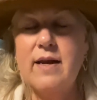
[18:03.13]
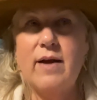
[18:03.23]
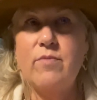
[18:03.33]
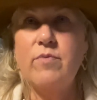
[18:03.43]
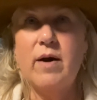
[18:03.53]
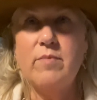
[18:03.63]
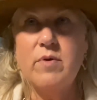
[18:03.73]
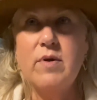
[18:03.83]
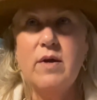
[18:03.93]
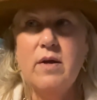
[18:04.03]
I,
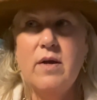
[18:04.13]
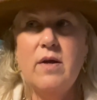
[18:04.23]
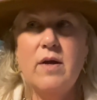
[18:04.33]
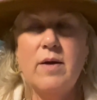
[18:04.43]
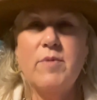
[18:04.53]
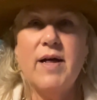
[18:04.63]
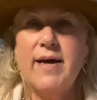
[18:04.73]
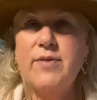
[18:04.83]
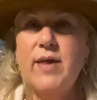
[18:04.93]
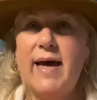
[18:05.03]
I'm I'm
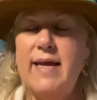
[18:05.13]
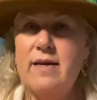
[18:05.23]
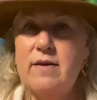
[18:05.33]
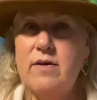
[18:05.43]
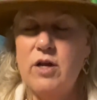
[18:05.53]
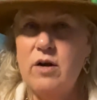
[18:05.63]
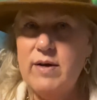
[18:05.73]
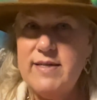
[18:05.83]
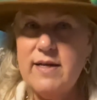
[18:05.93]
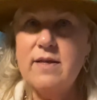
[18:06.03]
glad that you know I
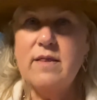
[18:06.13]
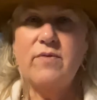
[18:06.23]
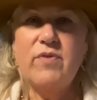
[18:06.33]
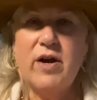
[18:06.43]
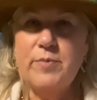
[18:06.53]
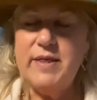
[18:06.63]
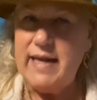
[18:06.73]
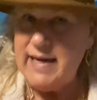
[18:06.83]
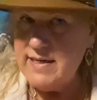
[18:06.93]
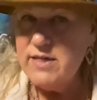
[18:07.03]
did it in the environment
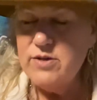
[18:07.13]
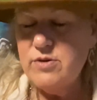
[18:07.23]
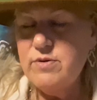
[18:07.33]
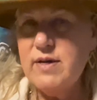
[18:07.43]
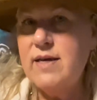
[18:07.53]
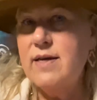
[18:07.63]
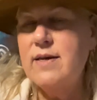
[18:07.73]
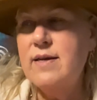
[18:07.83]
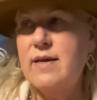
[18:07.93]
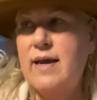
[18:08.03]
that I did do it
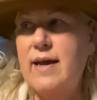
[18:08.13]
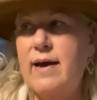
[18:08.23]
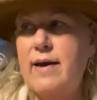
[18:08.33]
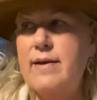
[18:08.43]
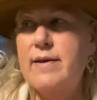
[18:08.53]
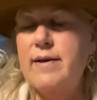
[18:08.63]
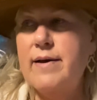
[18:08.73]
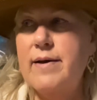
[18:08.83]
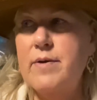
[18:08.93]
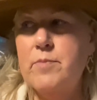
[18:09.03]
in, and
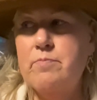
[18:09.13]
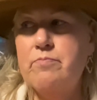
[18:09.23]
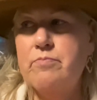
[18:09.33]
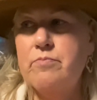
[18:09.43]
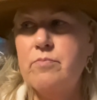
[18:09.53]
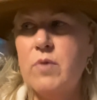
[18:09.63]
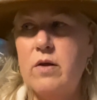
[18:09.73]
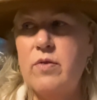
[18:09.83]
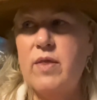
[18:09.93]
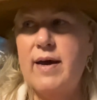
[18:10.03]
um,
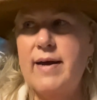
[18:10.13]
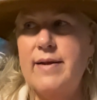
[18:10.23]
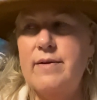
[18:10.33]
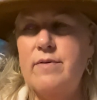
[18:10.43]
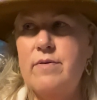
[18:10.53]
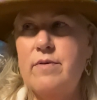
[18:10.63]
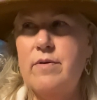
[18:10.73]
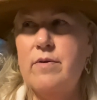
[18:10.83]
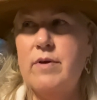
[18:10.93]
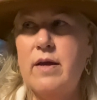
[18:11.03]
that
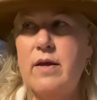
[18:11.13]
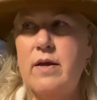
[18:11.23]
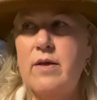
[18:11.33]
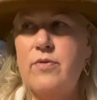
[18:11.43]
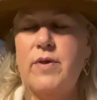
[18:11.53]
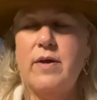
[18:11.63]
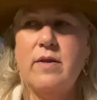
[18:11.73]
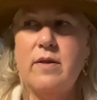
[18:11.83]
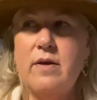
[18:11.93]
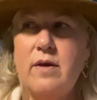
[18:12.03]
the in